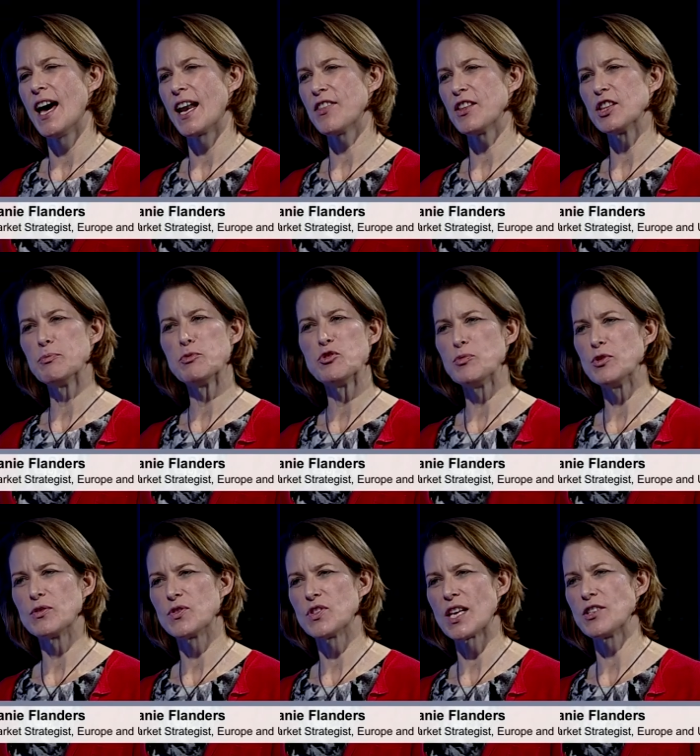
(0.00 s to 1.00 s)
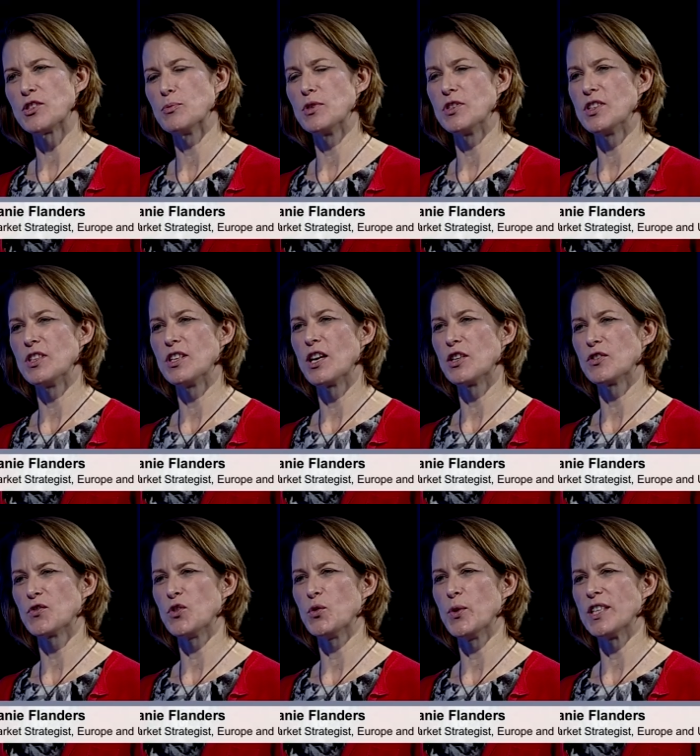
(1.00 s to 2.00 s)
and I think the movement of sentiment in the
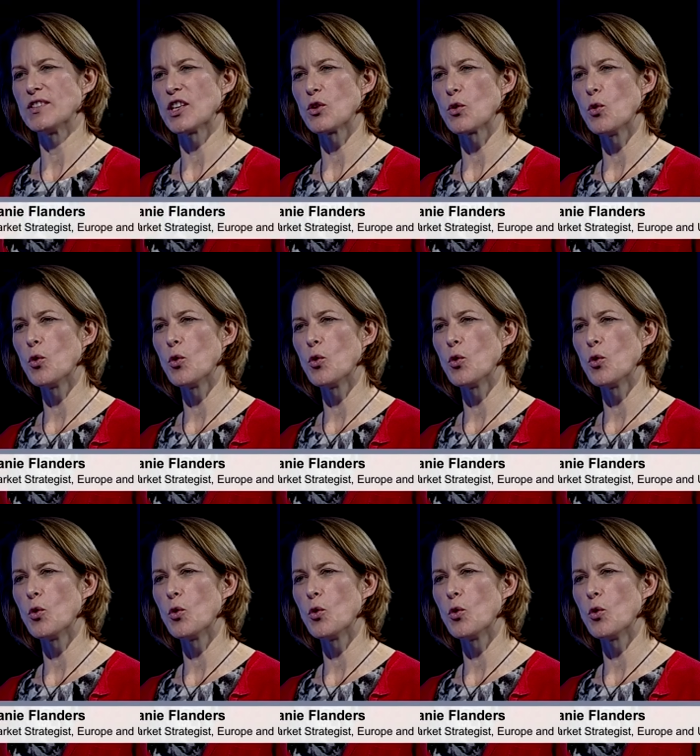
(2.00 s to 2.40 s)
last few weeks had